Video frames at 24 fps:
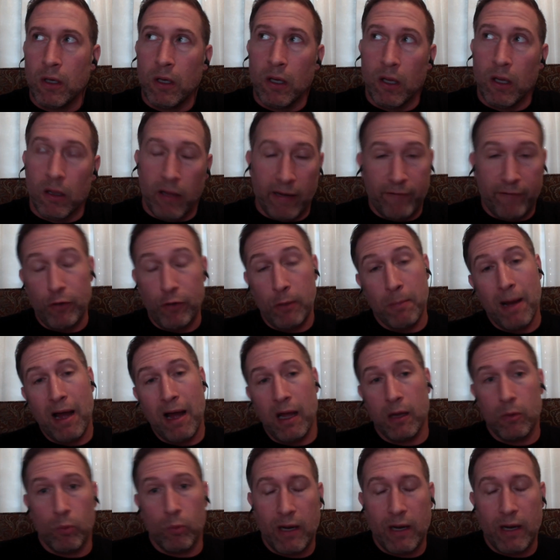like
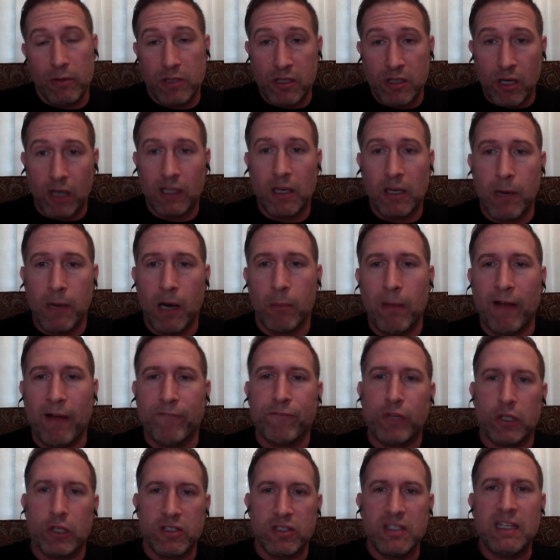when I was talking about my
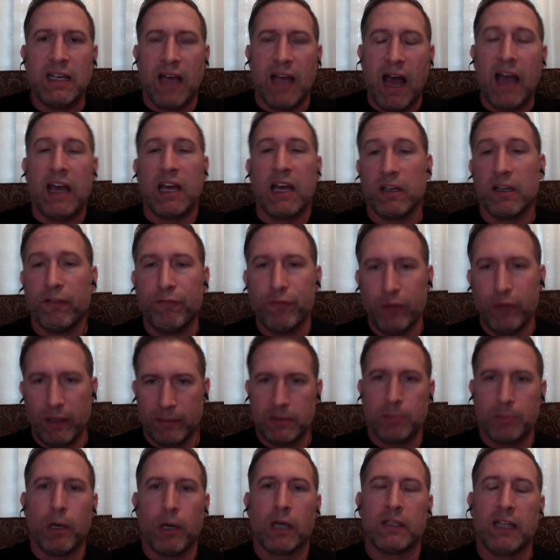first knee, I had a
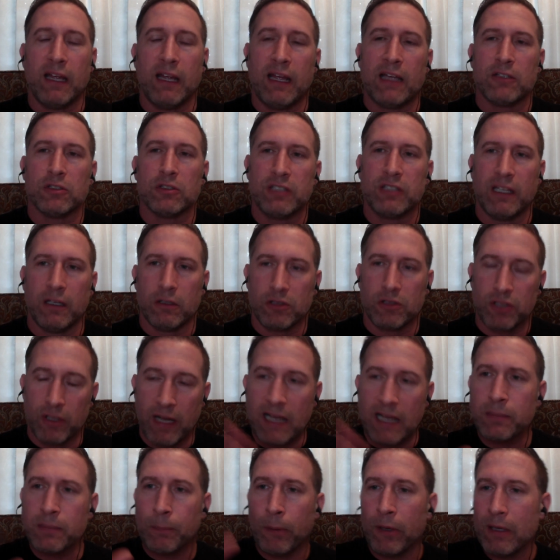flipped bucket handle tear. So
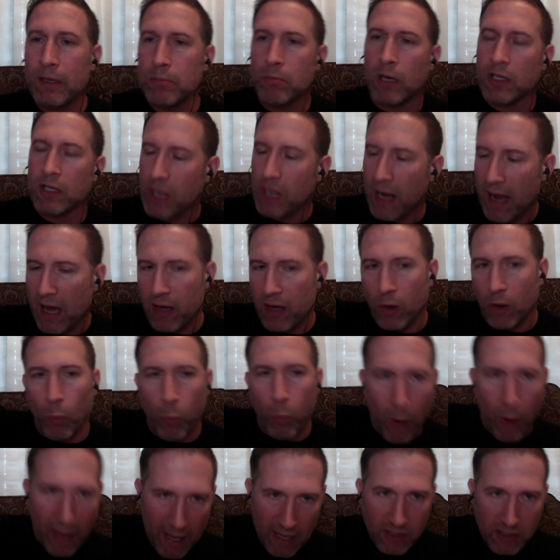that's pretty much, I had a
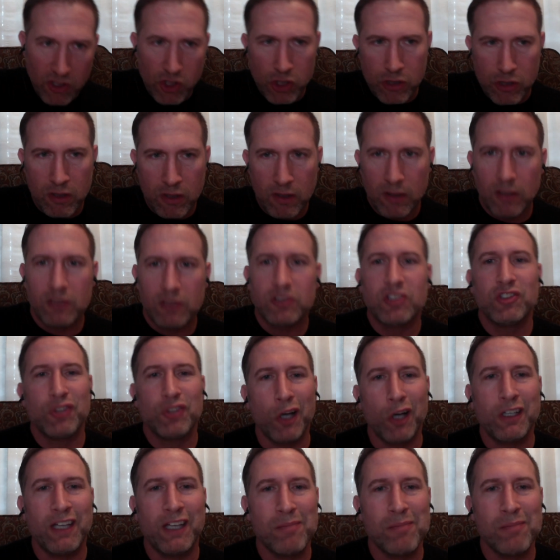wedge
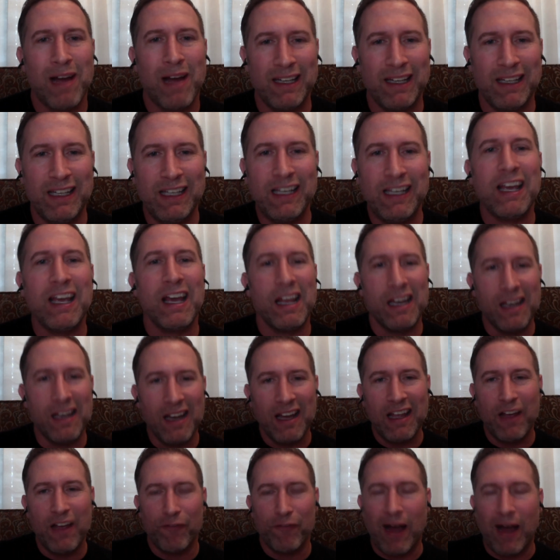stuck in my knee. And
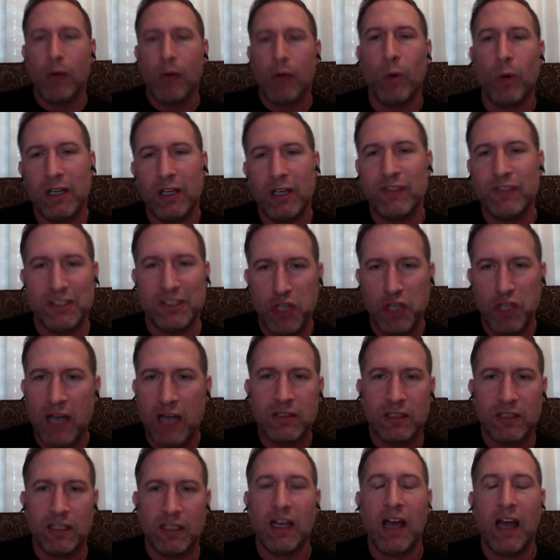if I would have
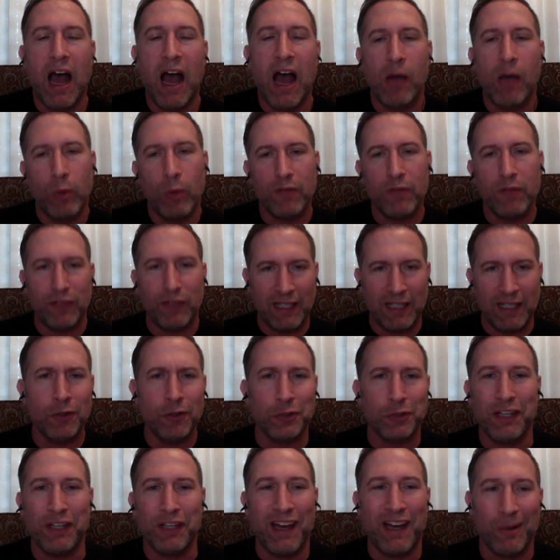injected it, I would have
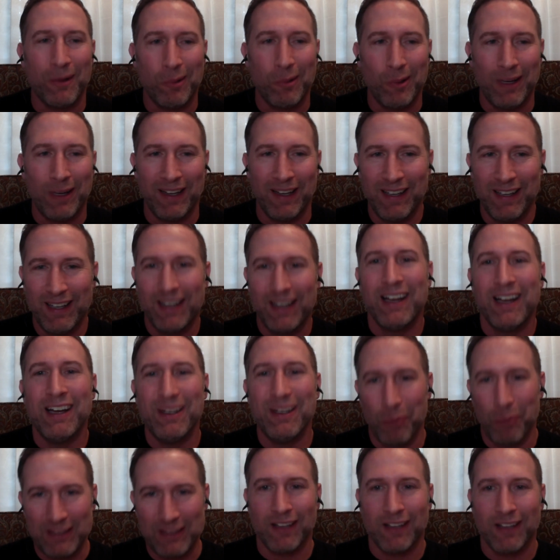healed it that way
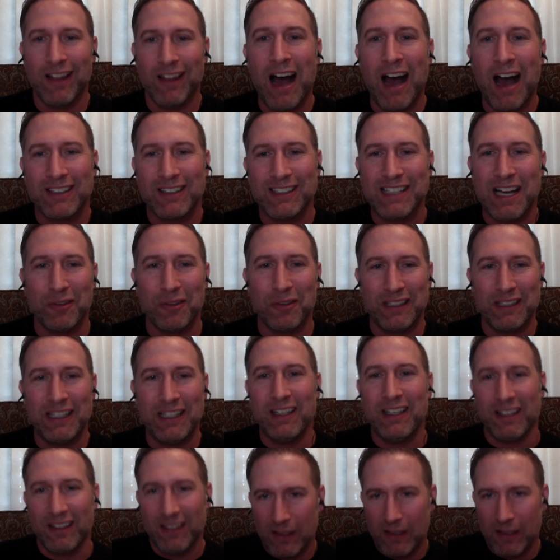with a locked out
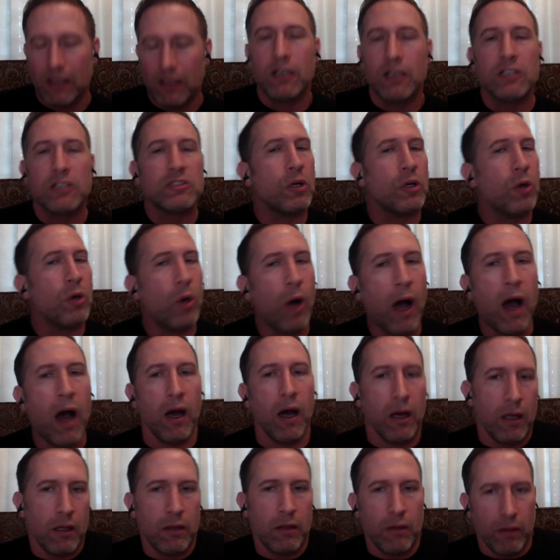knee. So
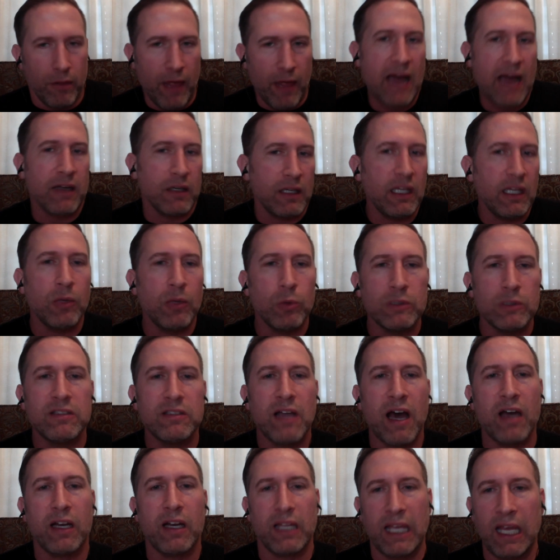that knee was
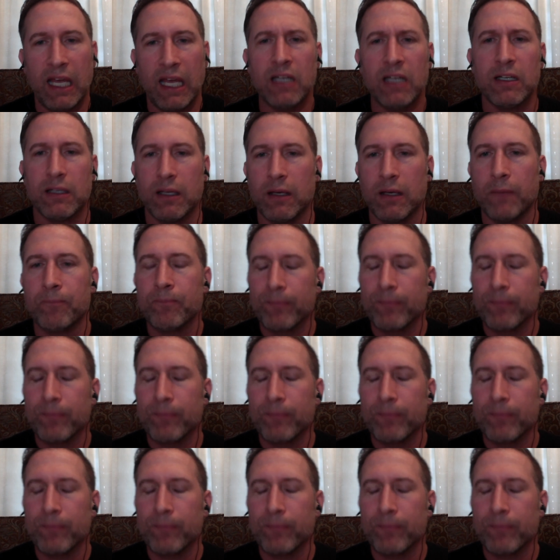not a candidate.